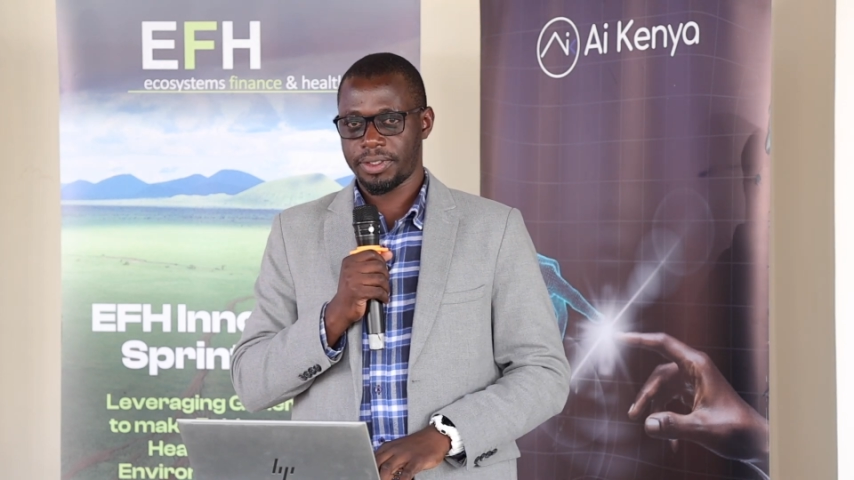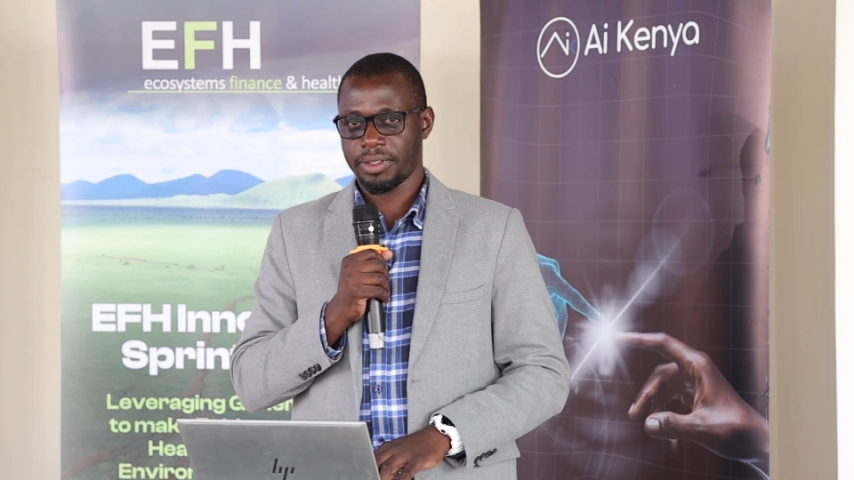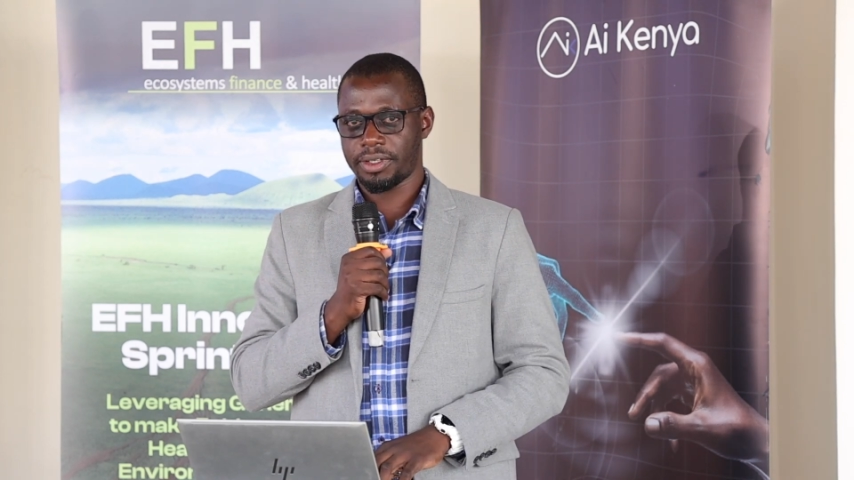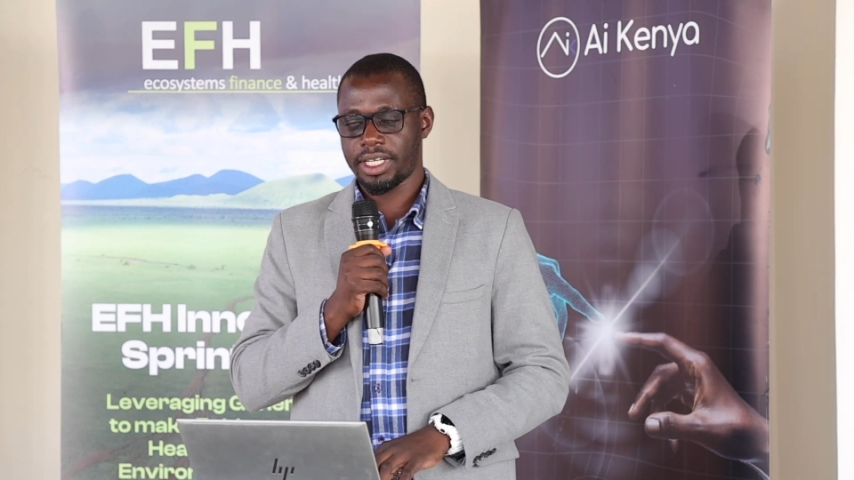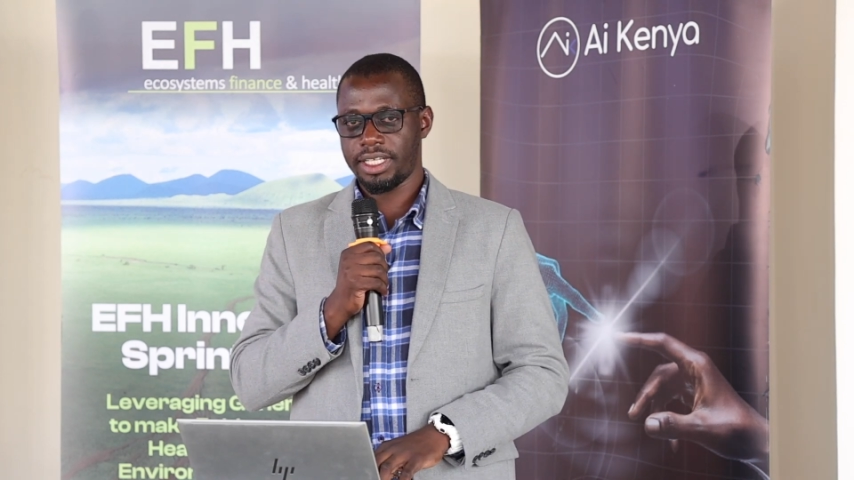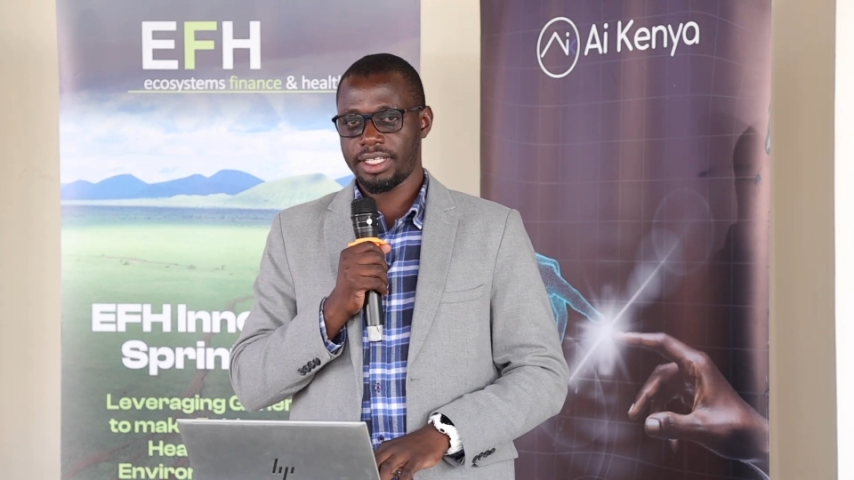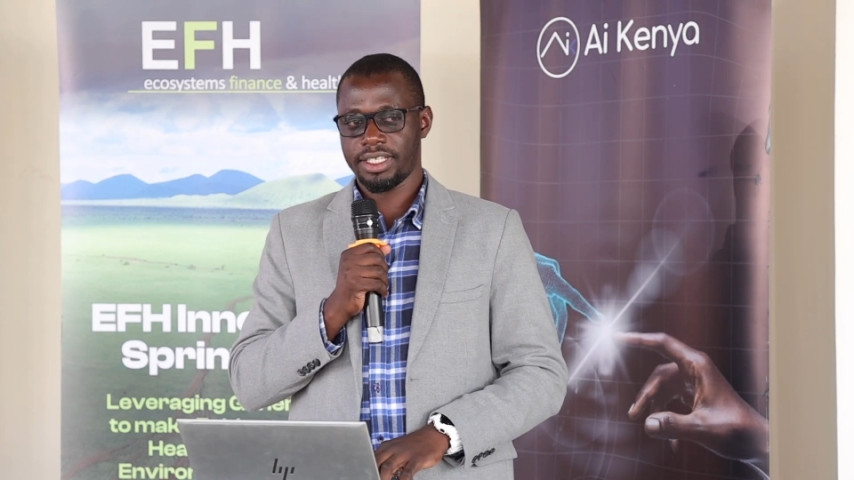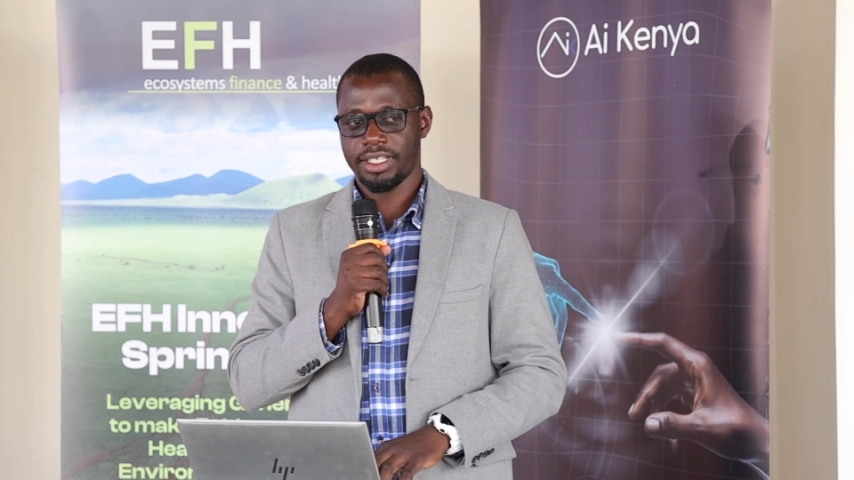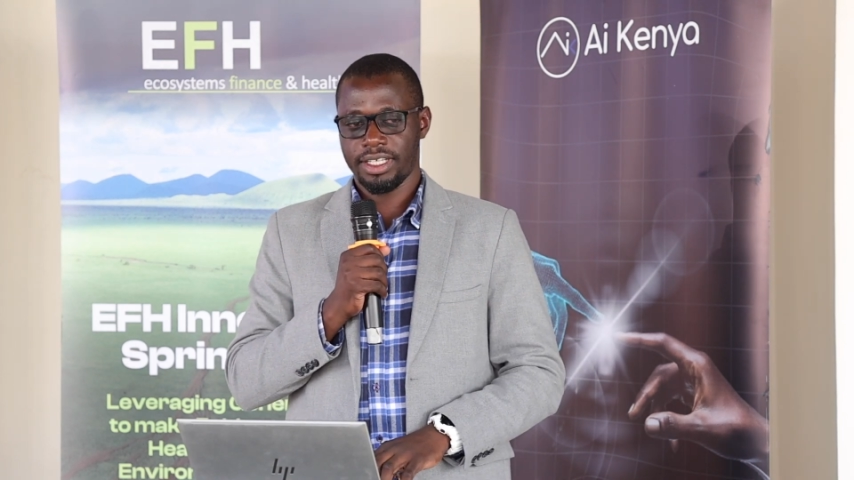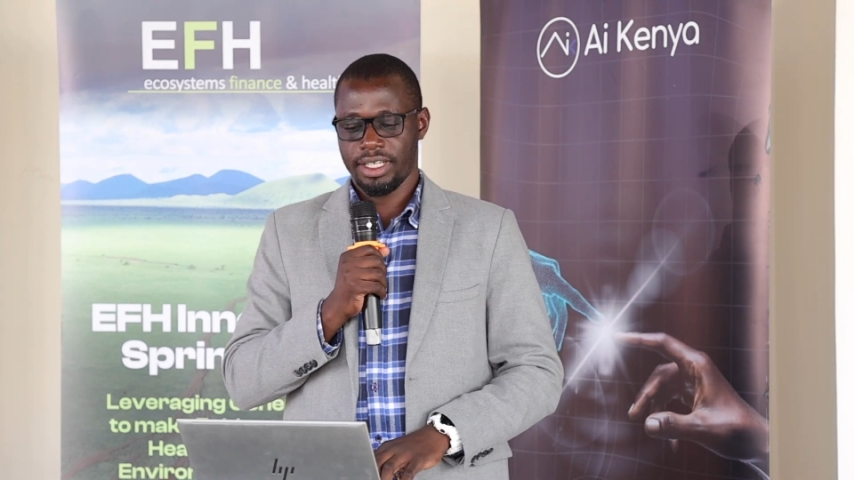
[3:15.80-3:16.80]
Okay?
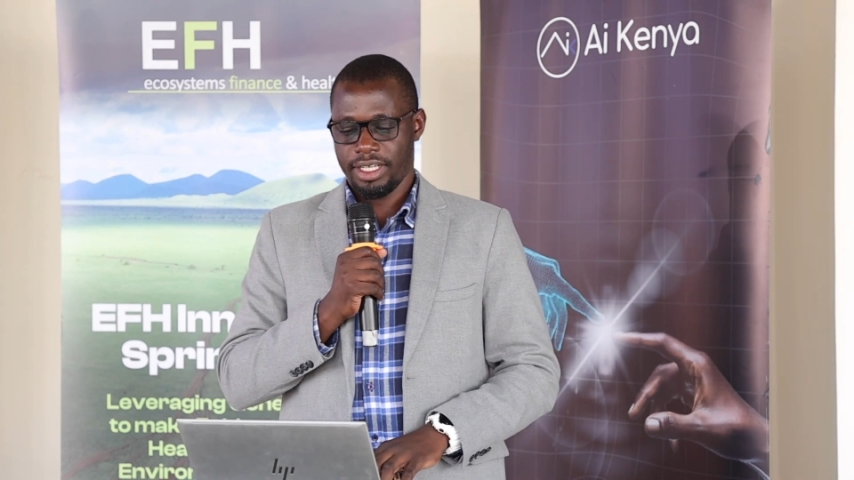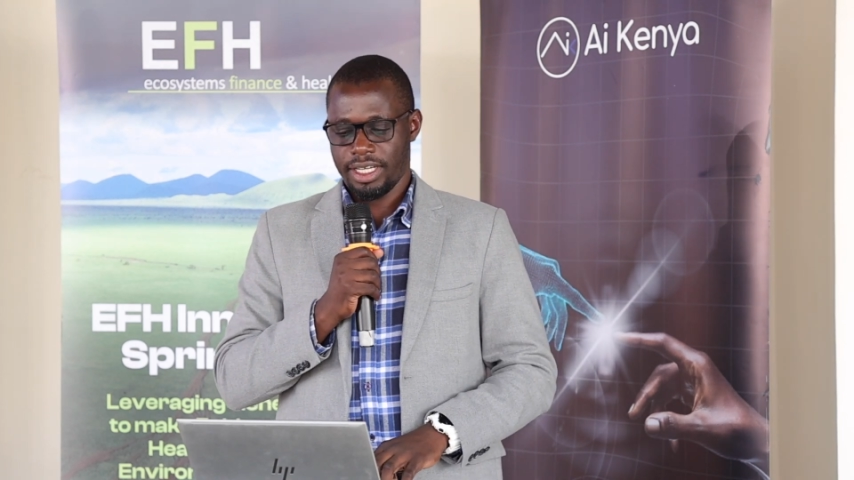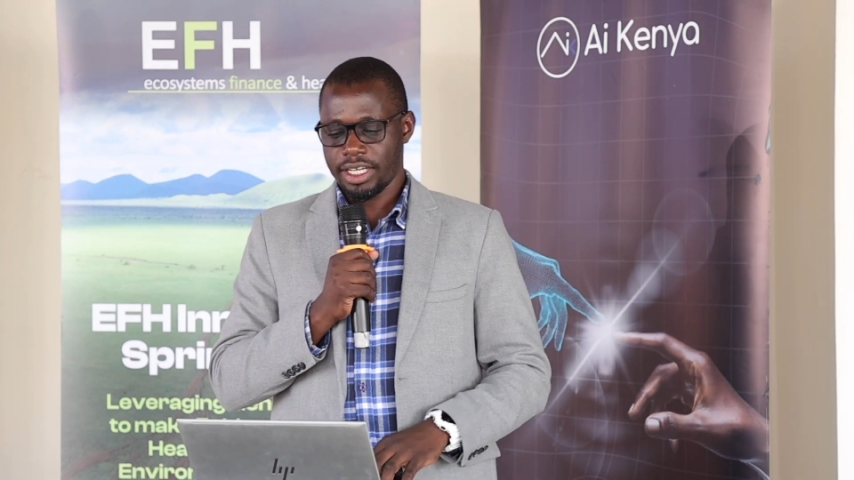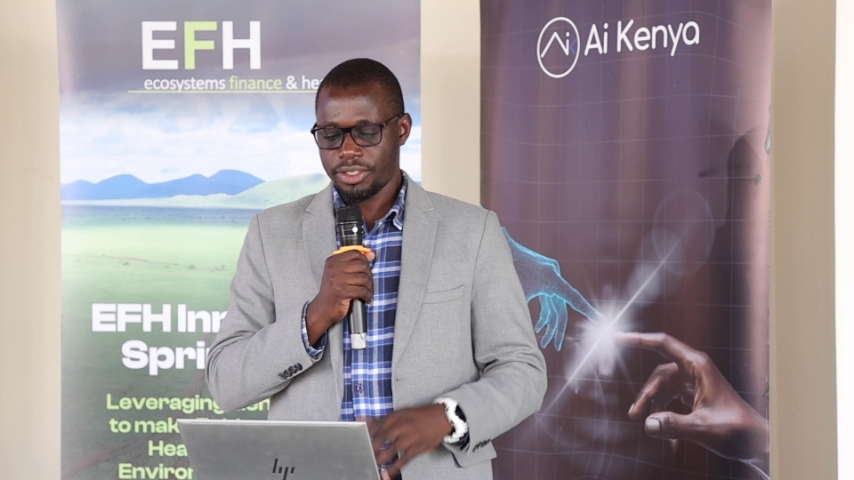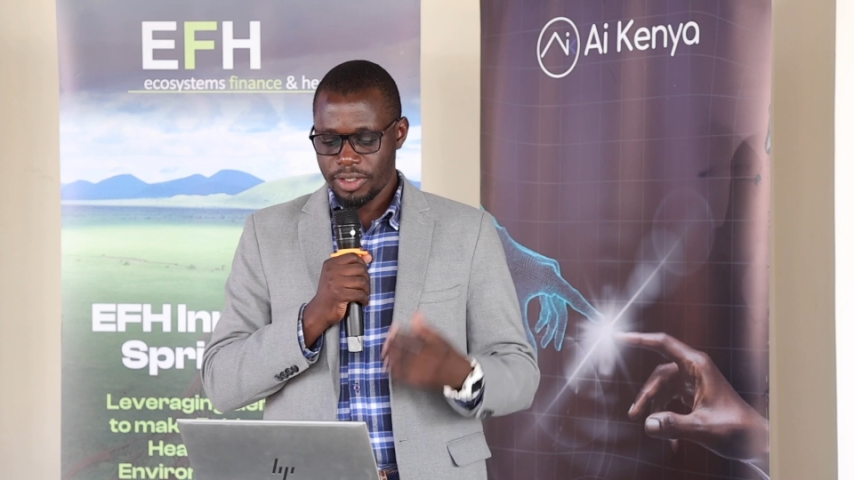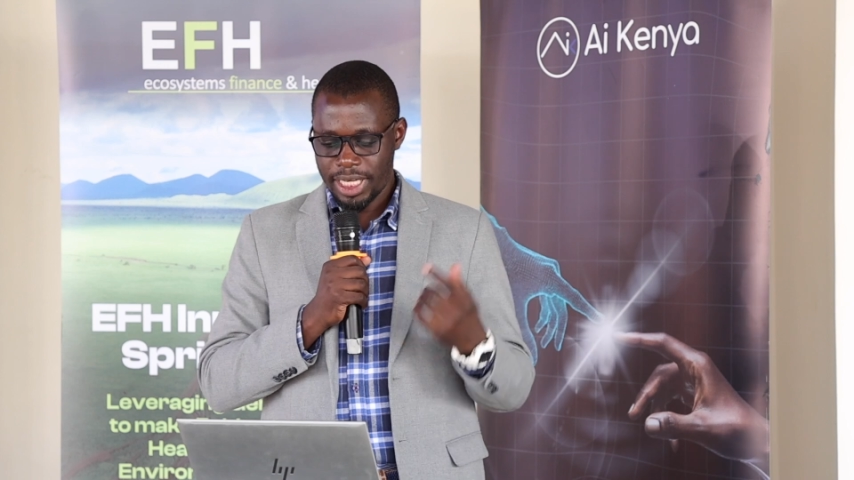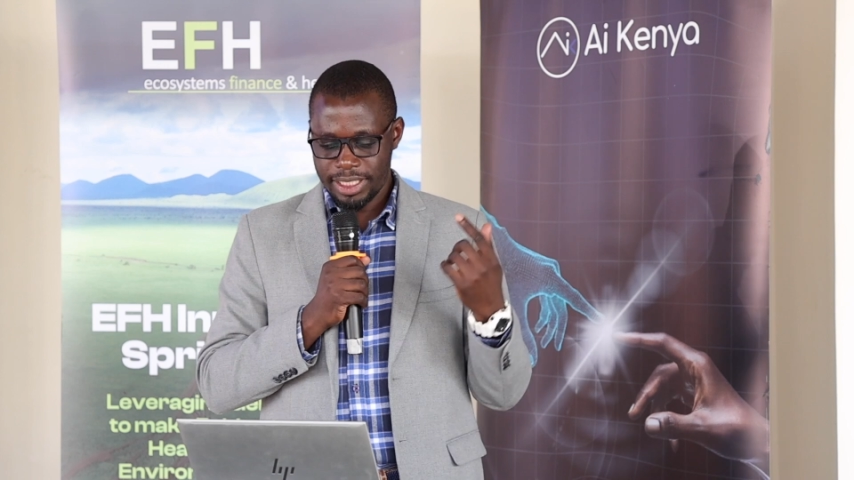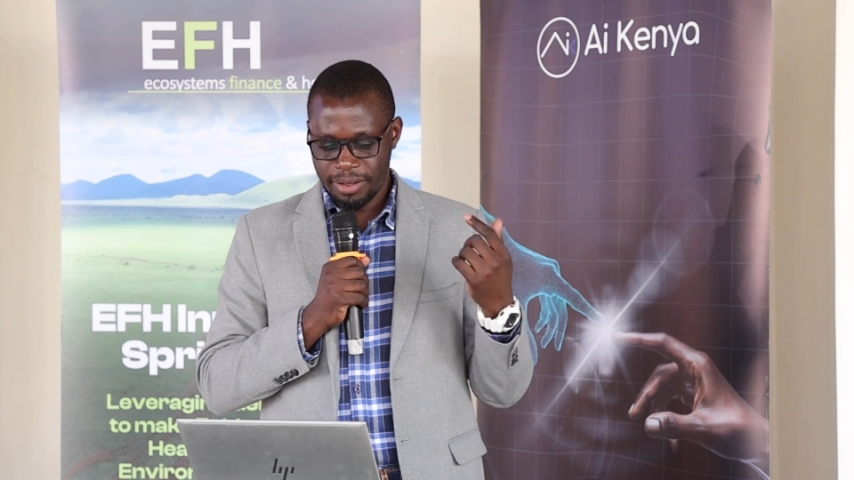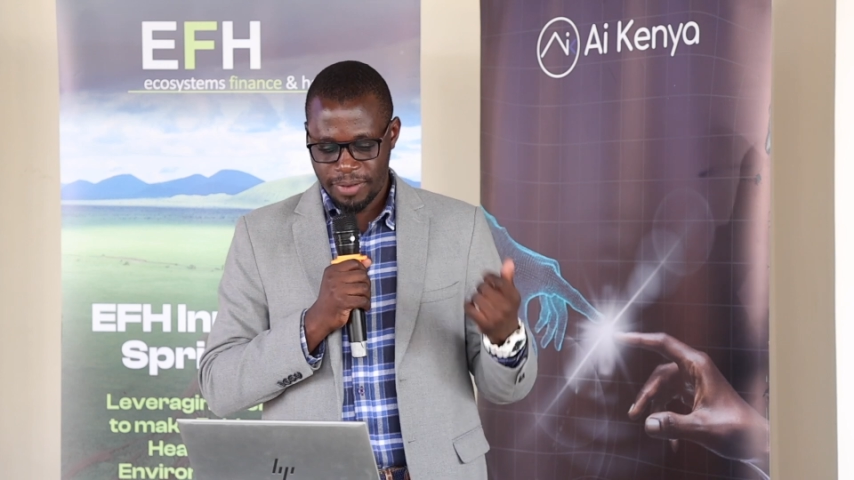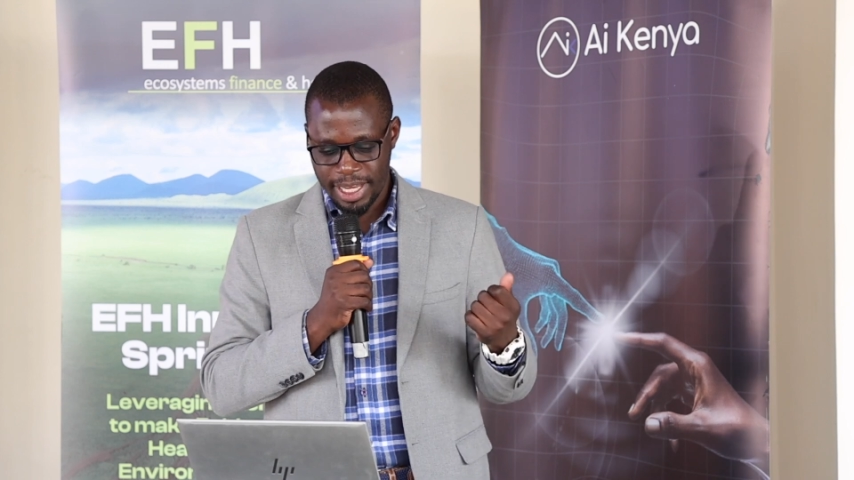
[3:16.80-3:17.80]
So that's
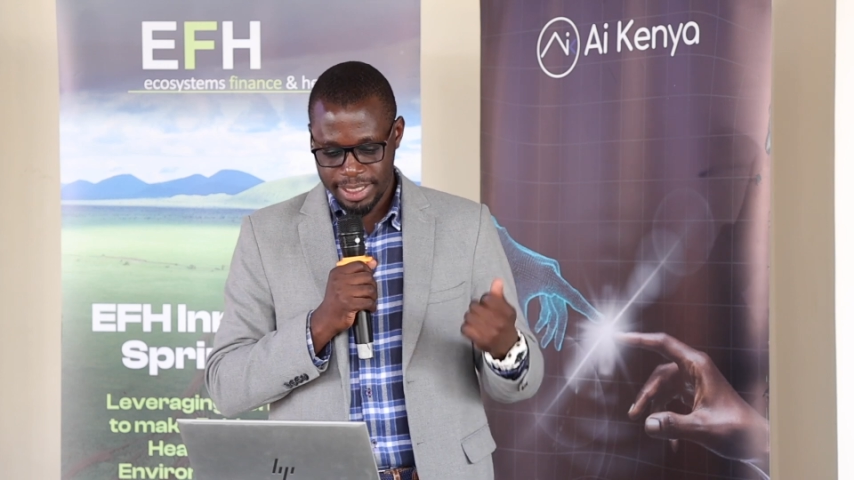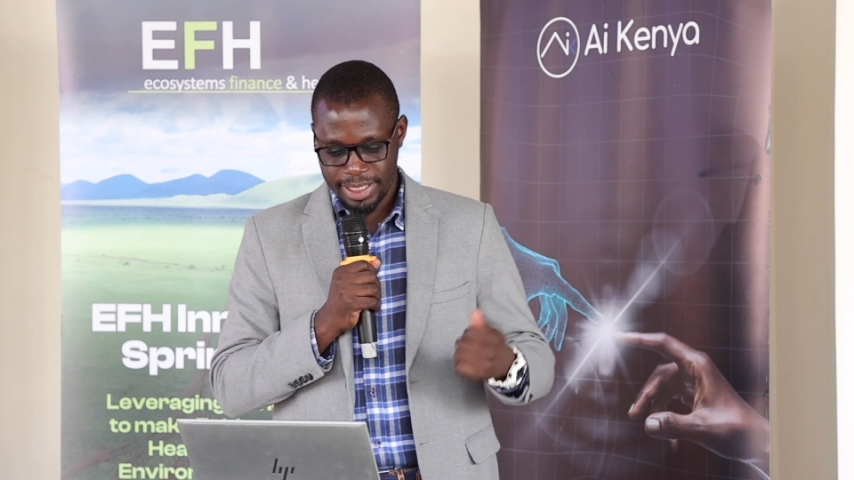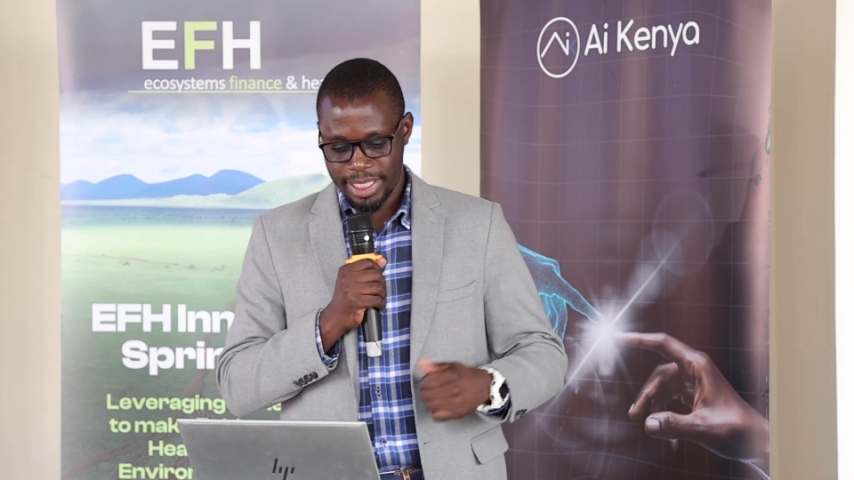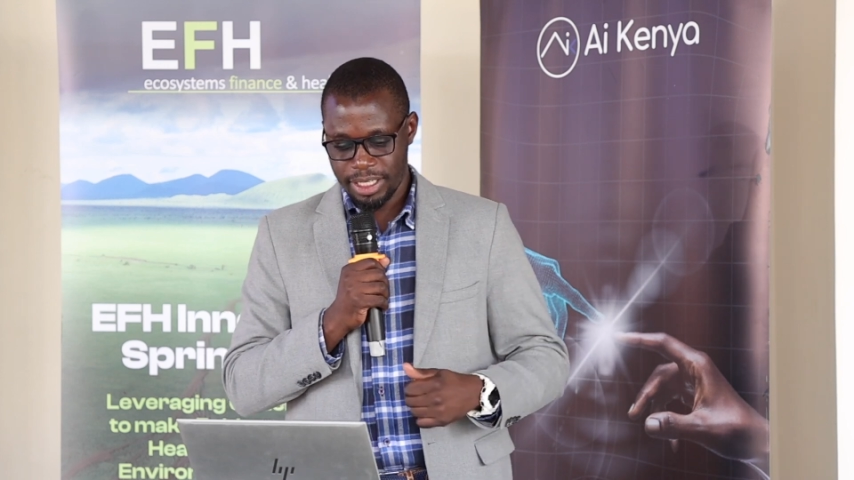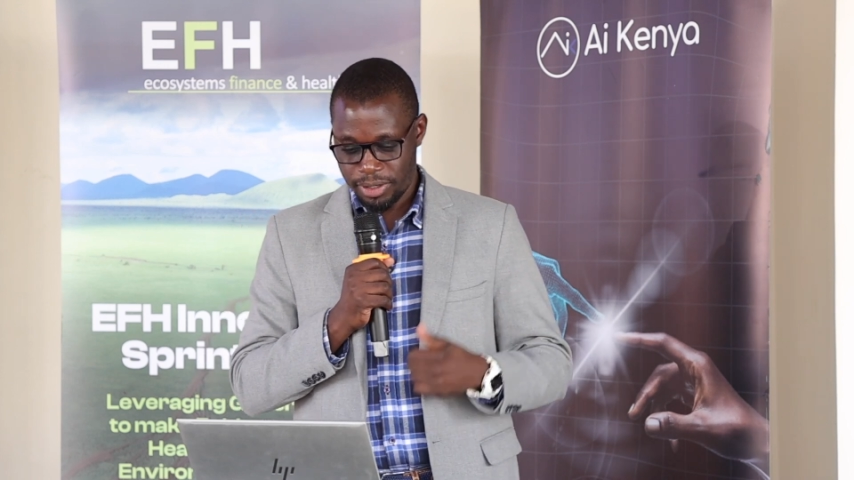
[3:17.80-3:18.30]
the first thing,